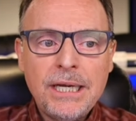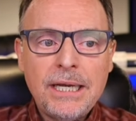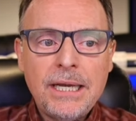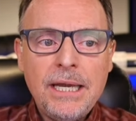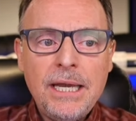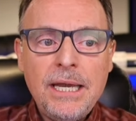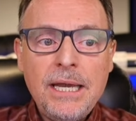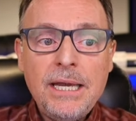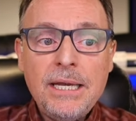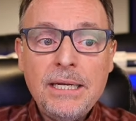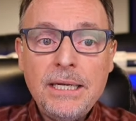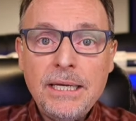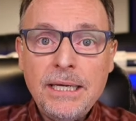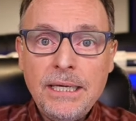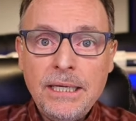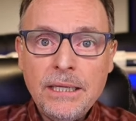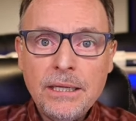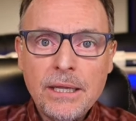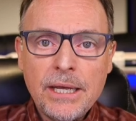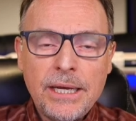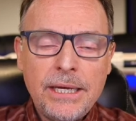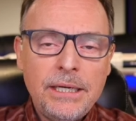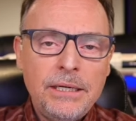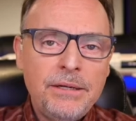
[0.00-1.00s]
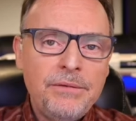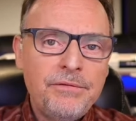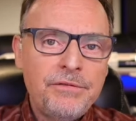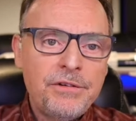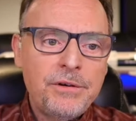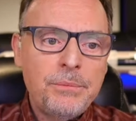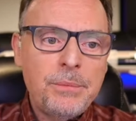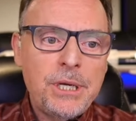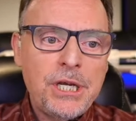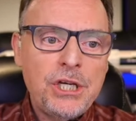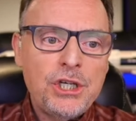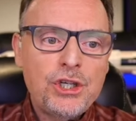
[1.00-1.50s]
and inline
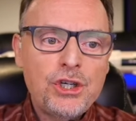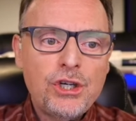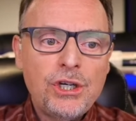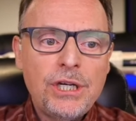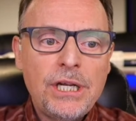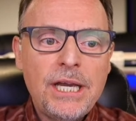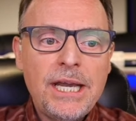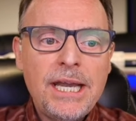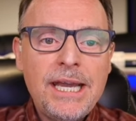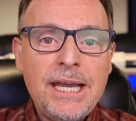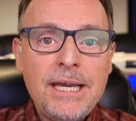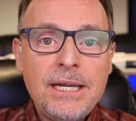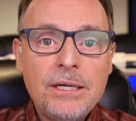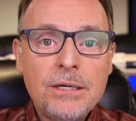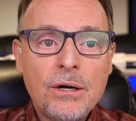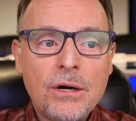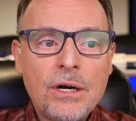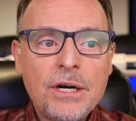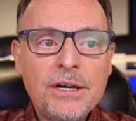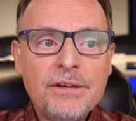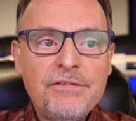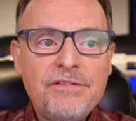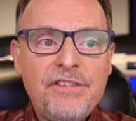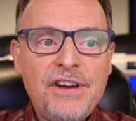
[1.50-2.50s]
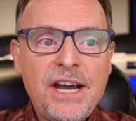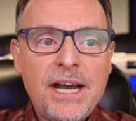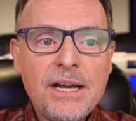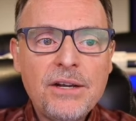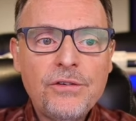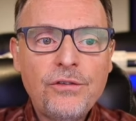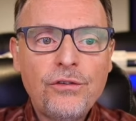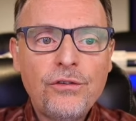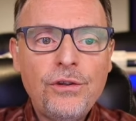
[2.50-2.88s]
information, and artifacts,